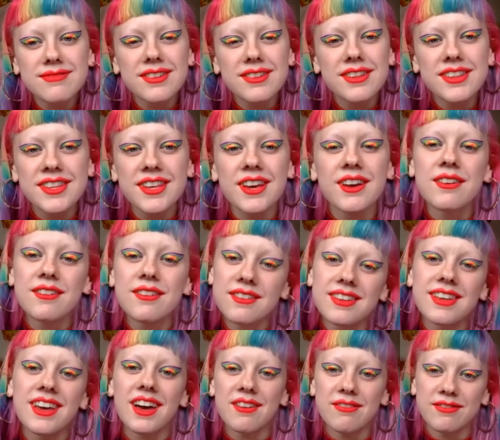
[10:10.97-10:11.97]
So,
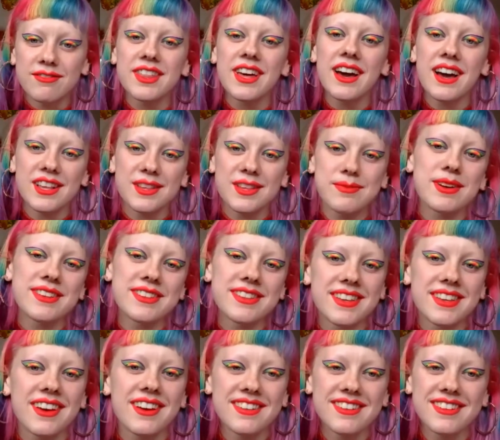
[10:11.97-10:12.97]
yeah, for that aspect,
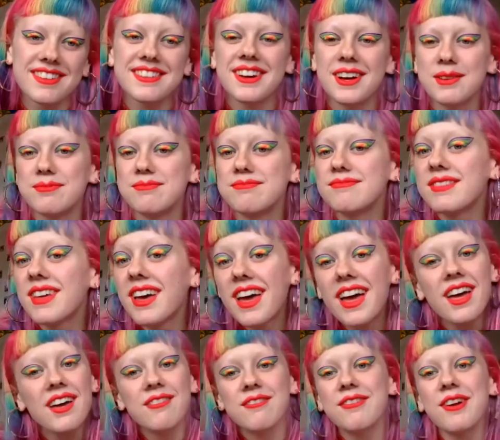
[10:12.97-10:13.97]
yeah. I'm
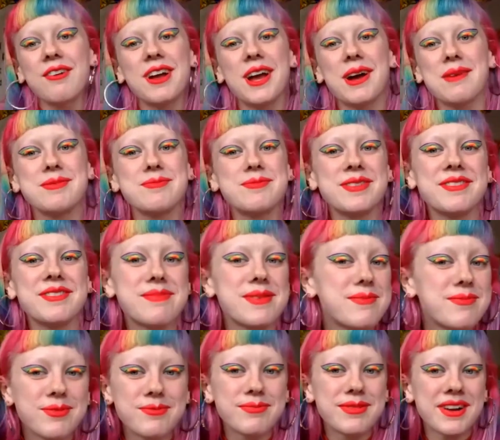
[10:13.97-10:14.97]
very happy with
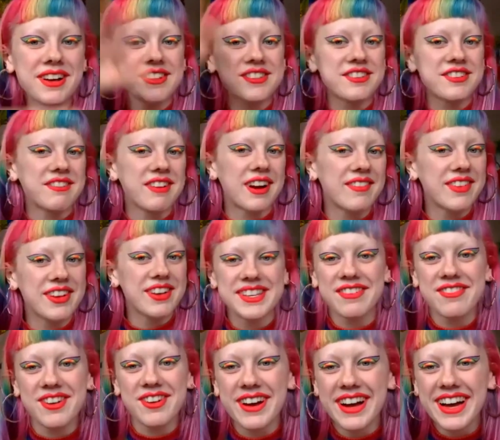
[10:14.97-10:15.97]
people plastering rainbows
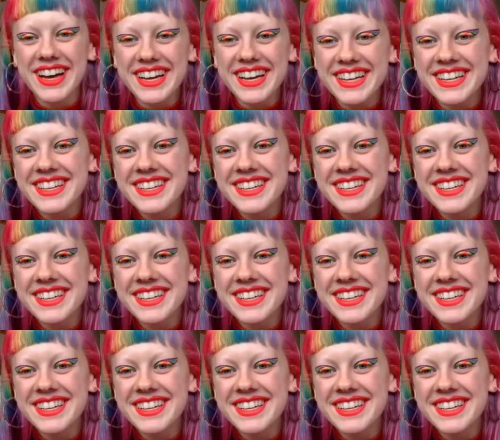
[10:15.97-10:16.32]
everywhere.